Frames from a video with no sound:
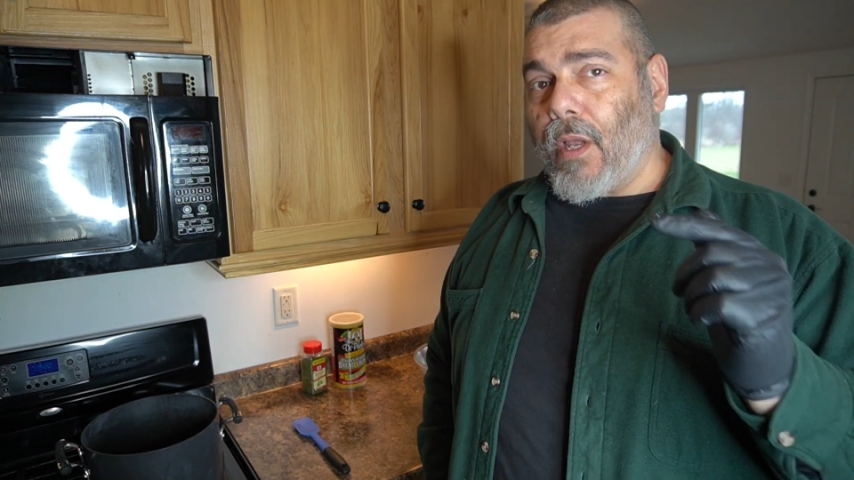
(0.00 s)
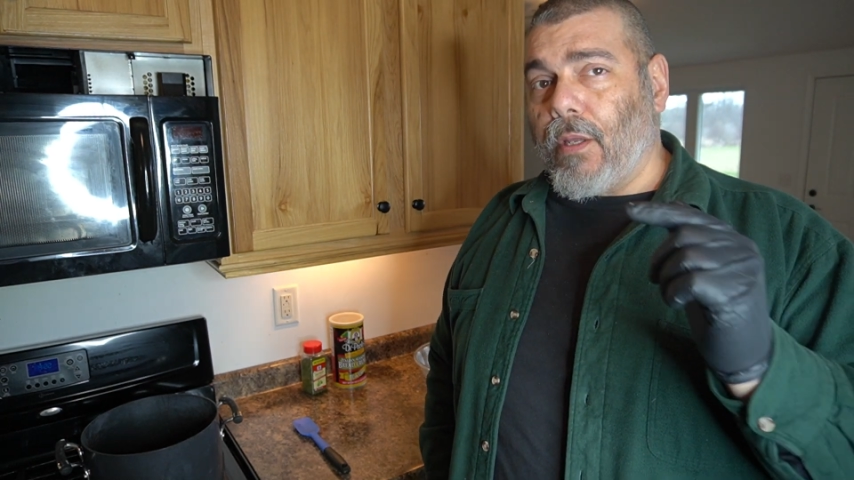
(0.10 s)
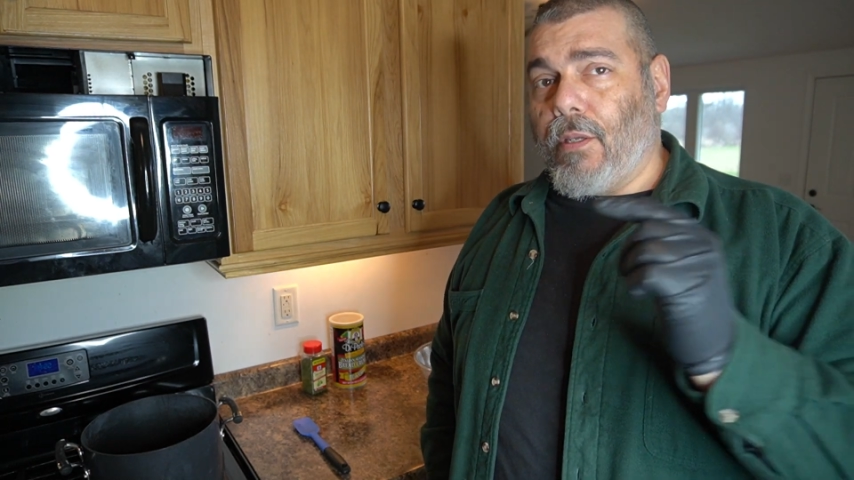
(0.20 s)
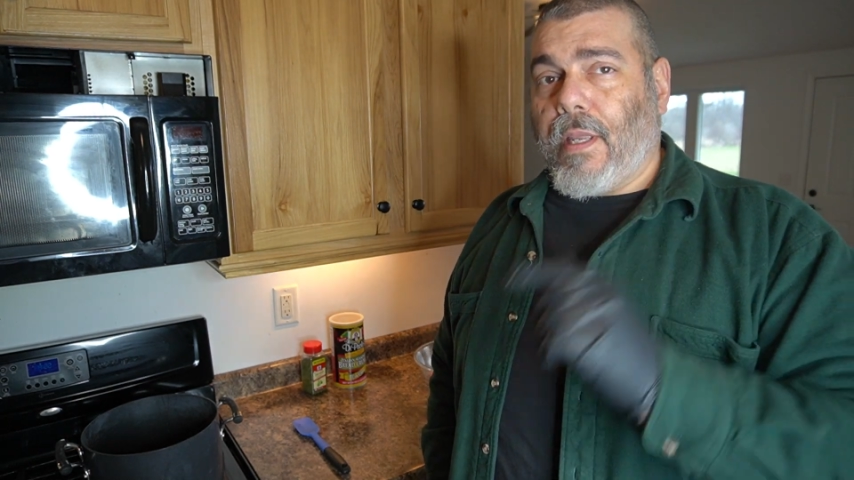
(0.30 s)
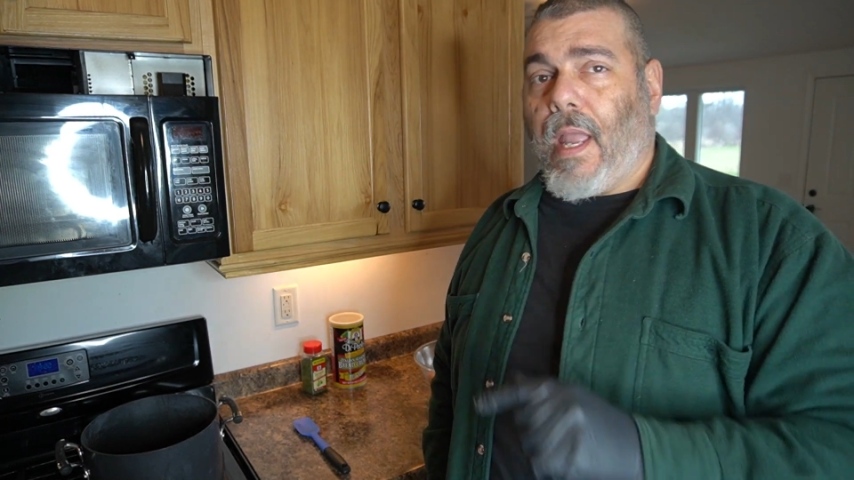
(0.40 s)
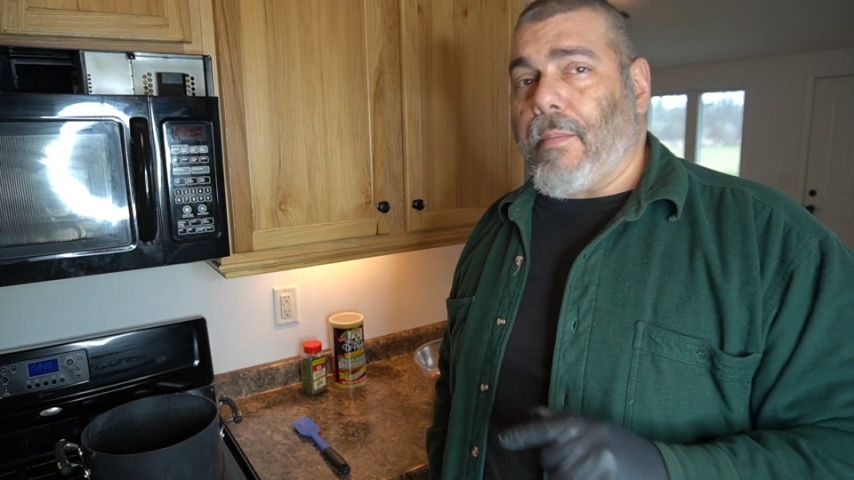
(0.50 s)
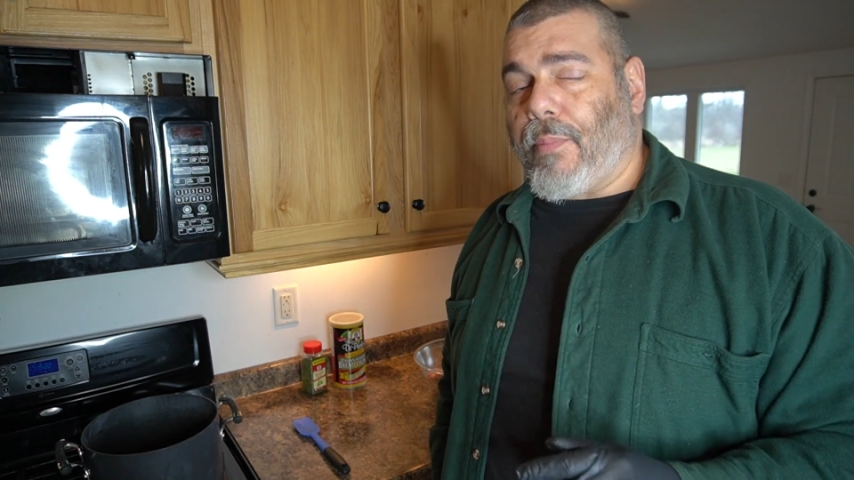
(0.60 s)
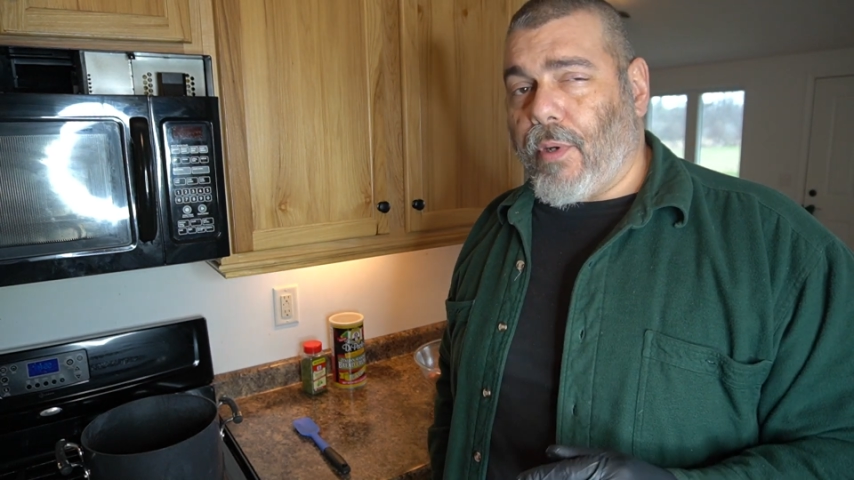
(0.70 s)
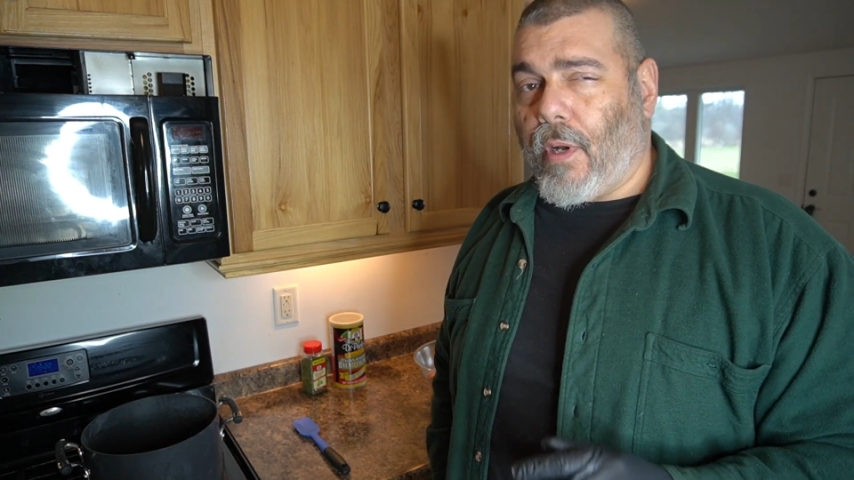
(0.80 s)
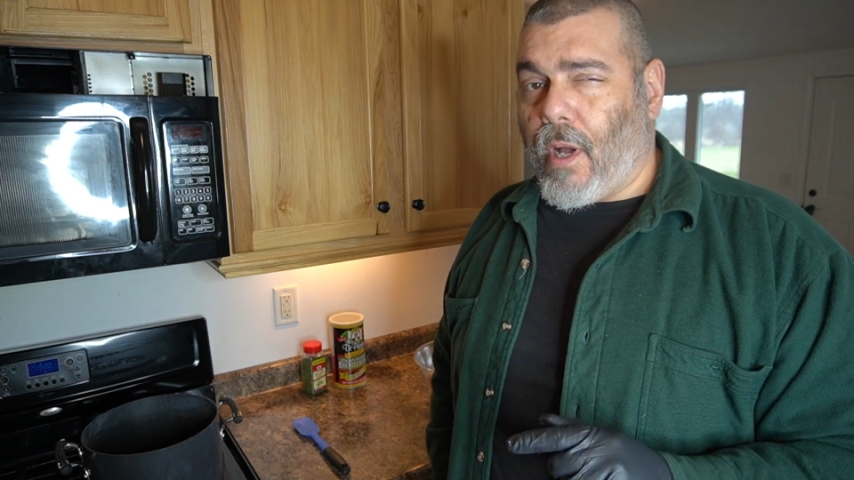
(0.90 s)
you can't
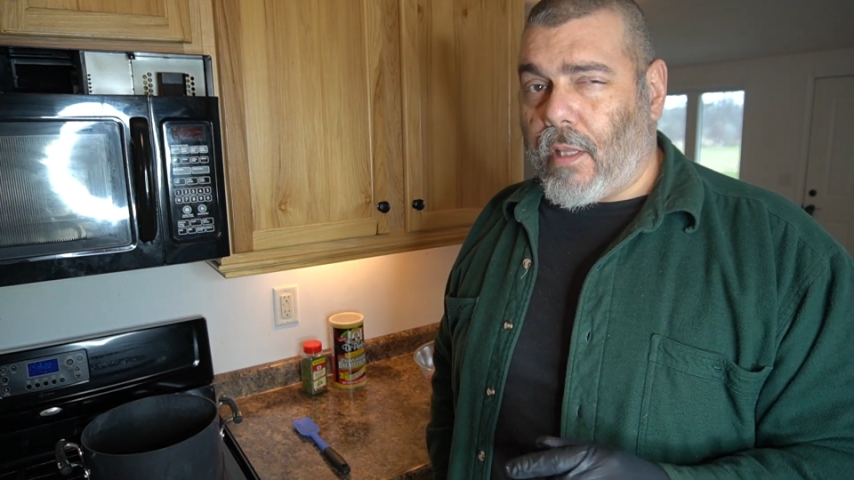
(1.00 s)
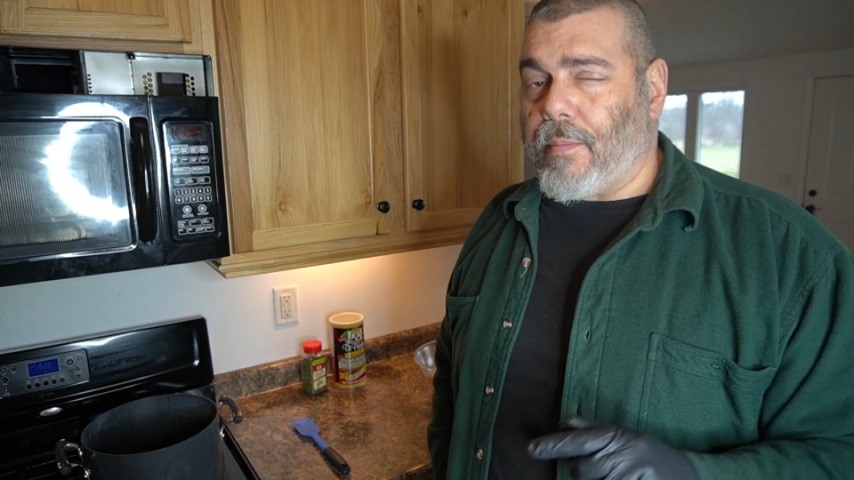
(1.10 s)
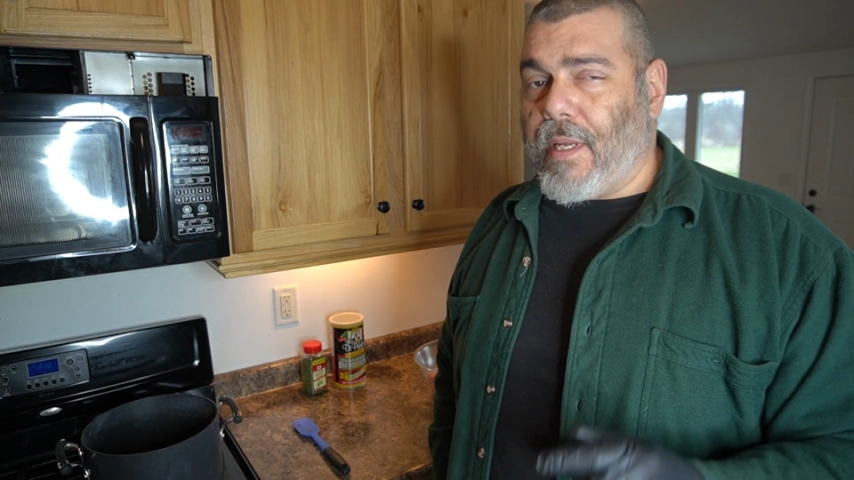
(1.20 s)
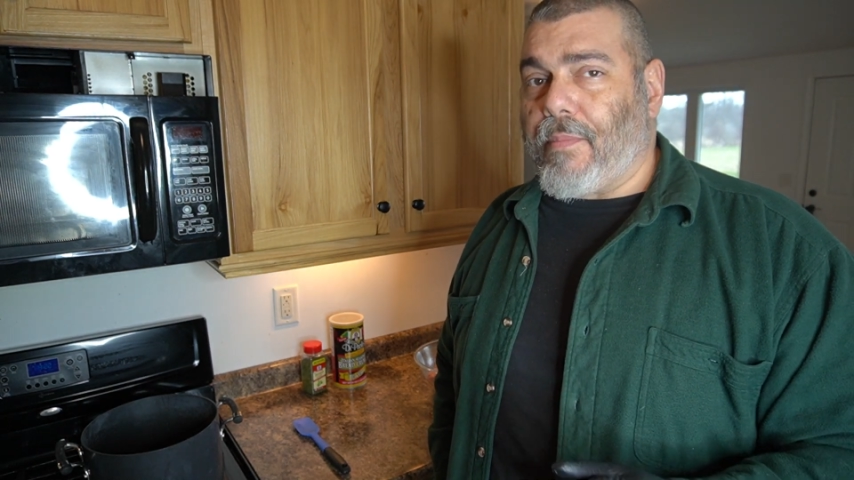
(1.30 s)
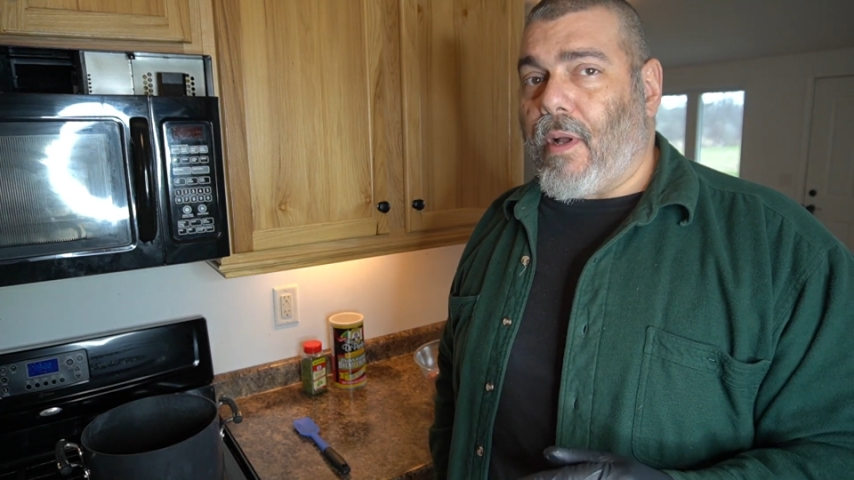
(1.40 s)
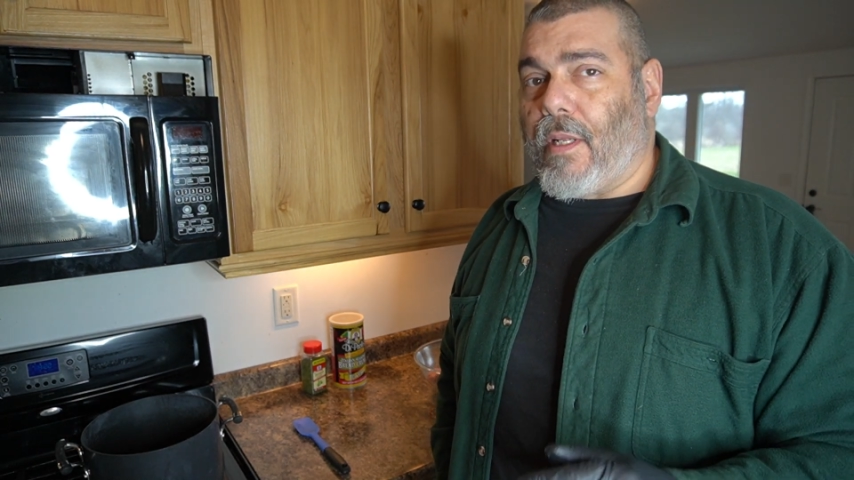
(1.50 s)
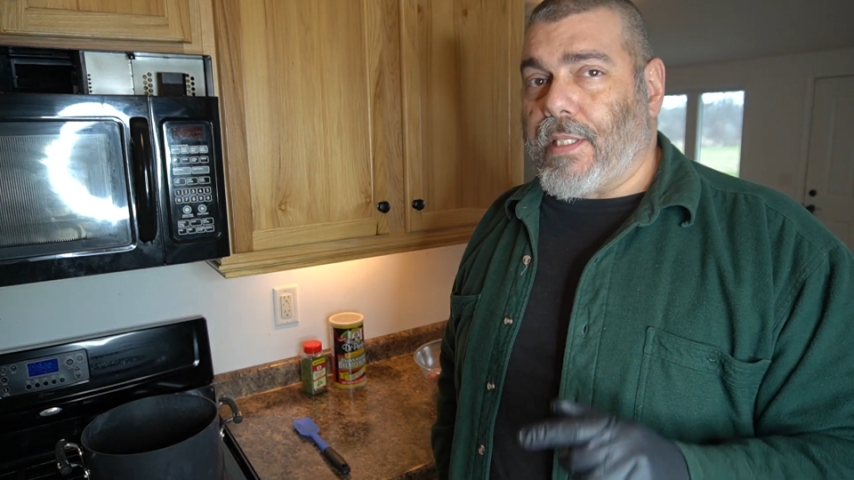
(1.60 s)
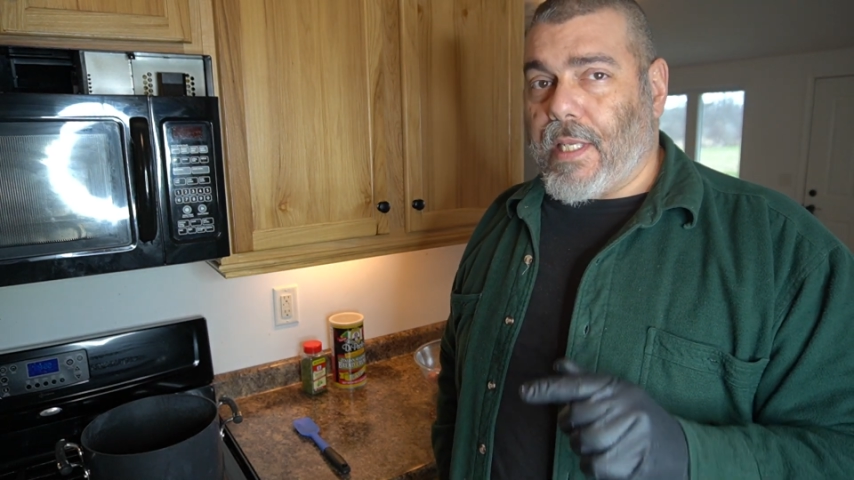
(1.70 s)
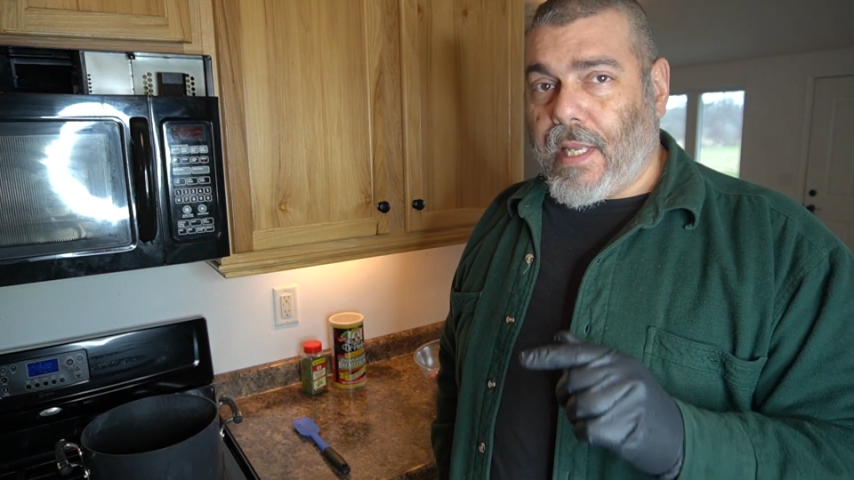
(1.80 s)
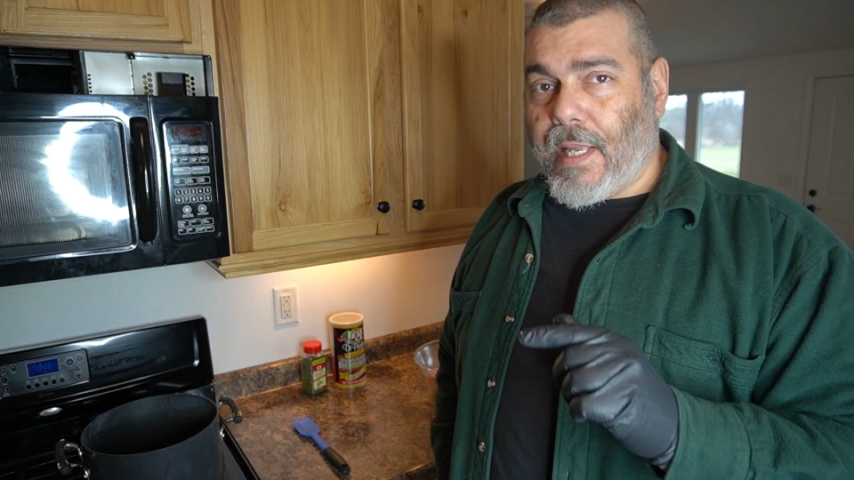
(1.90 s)
put all the
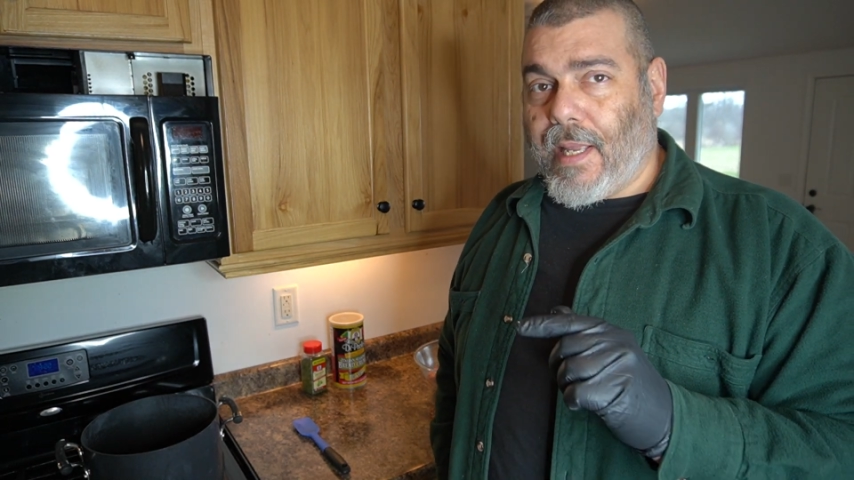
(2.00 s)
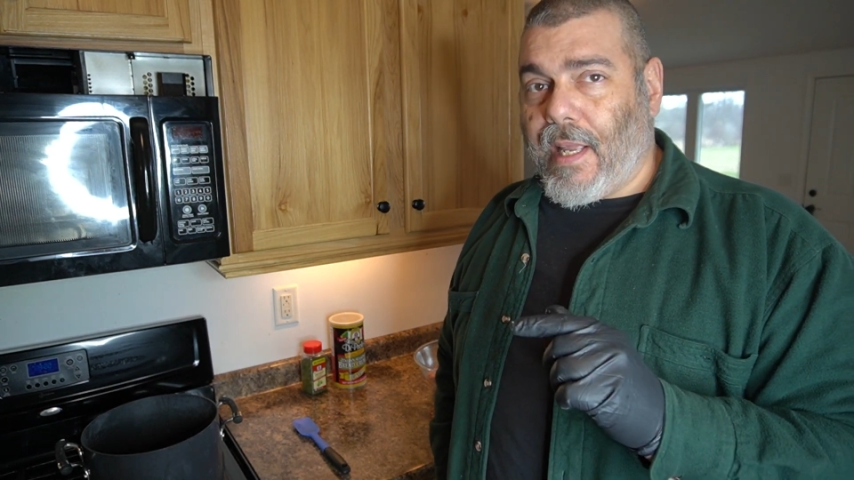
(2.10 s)
meatballs